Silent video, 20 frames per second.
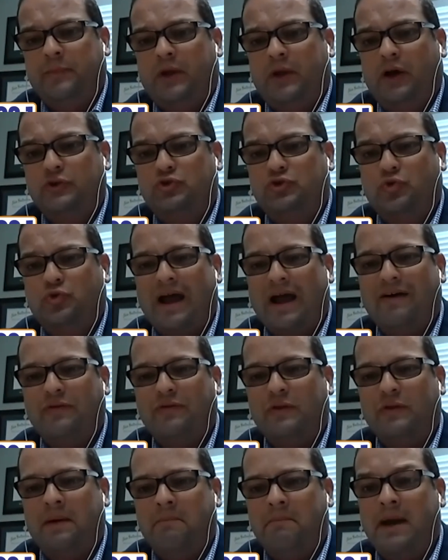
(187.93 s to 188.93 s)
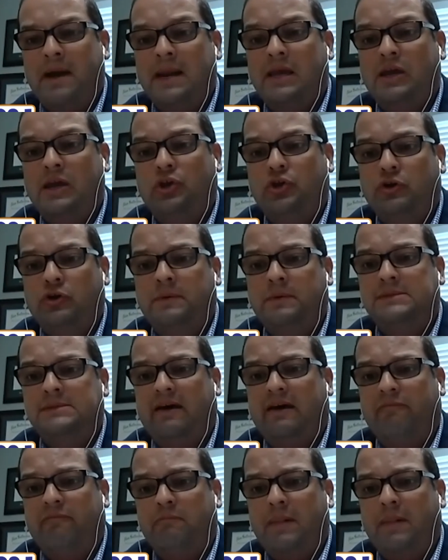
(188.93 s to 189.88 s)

a travel that many Cubans have